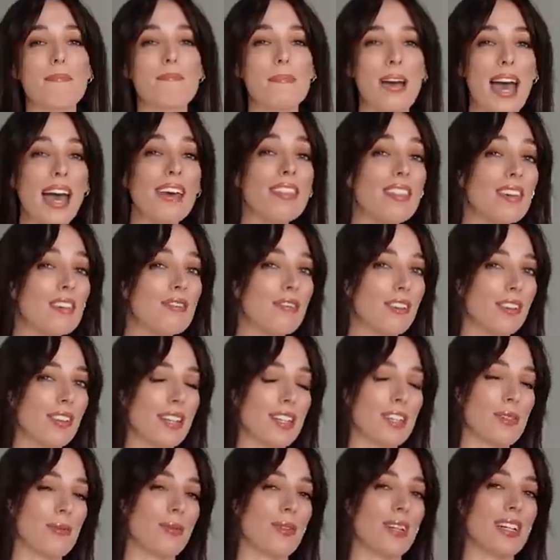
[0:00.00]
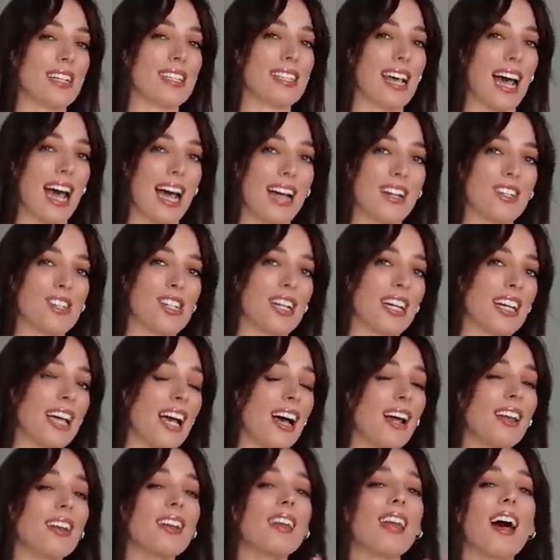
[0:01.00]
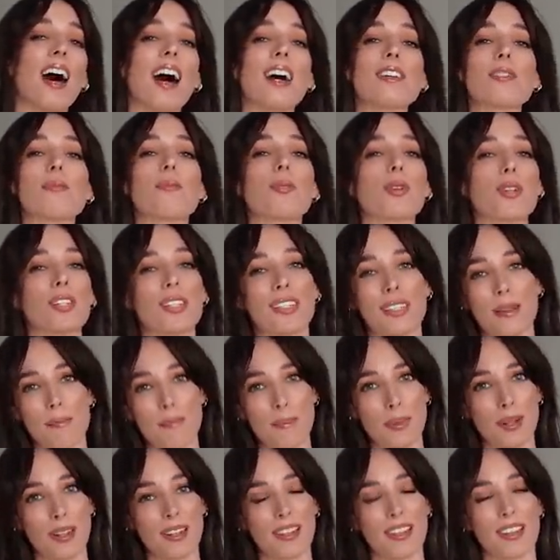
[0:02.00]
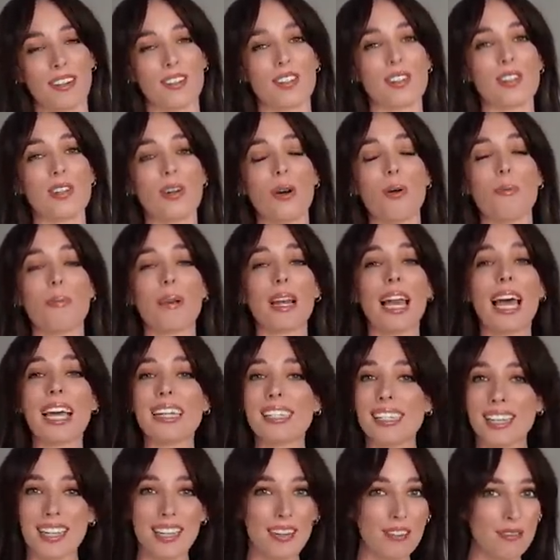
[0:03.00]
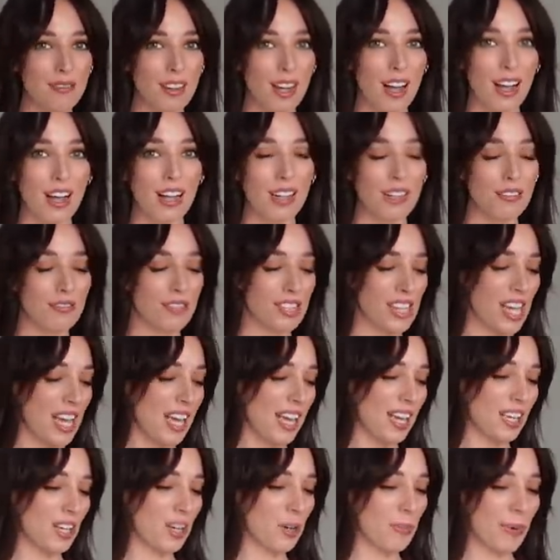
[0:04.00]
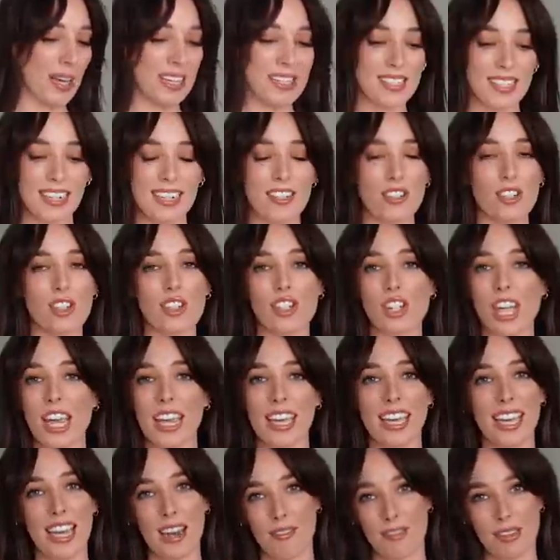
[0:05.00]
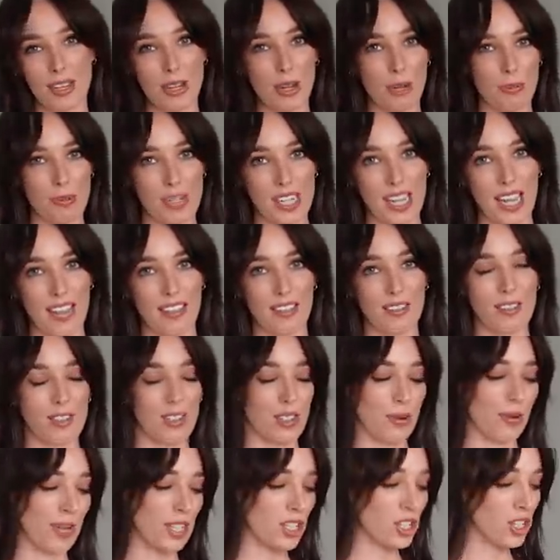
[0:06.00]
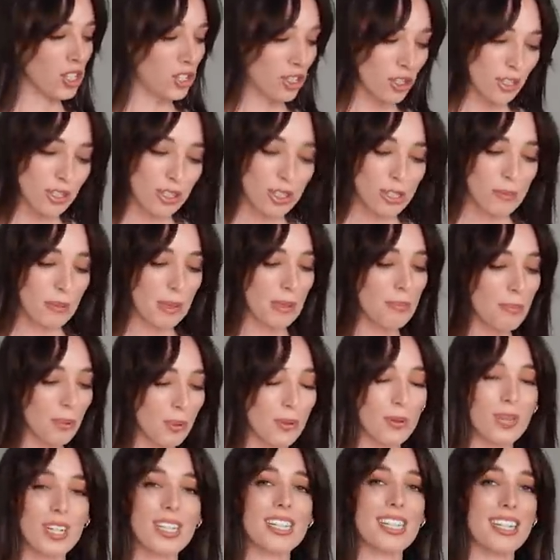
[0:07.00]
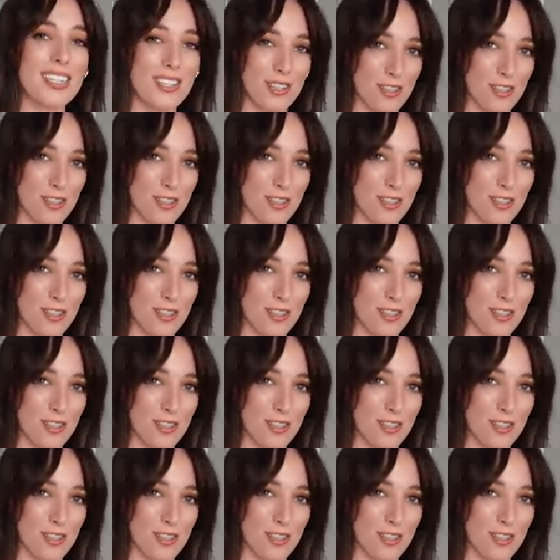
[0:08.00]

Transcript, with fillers: method for this one is actually a lot more simple. There's no blending involved. You're basically just shaking everything up together. So it should be pretty